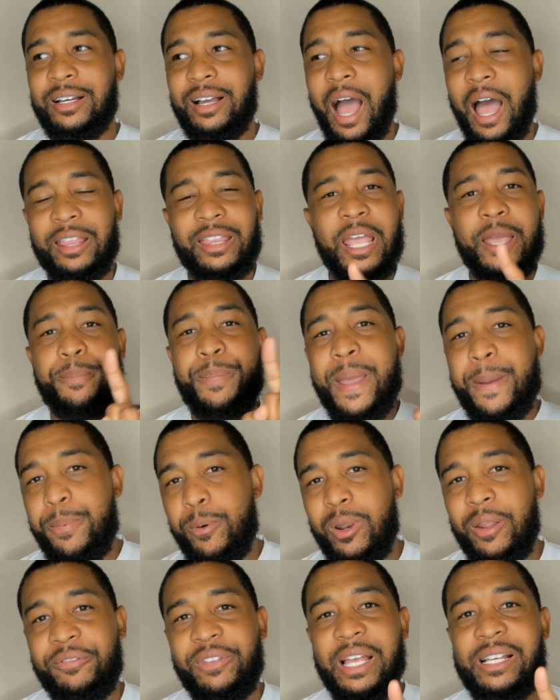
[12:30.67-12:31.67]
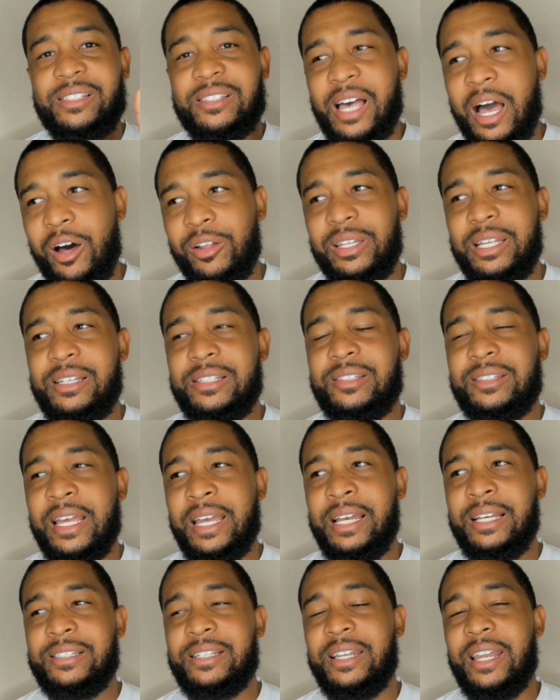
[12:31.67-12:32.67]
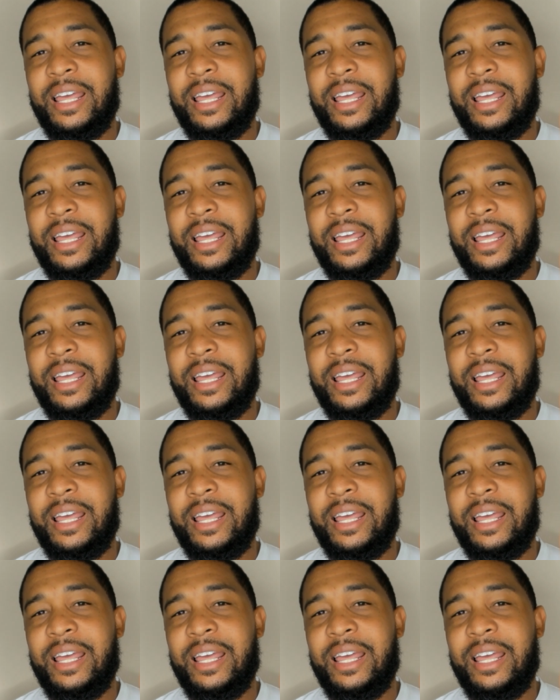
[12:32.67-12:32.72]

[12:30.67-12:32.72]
I think people, if they saw these things and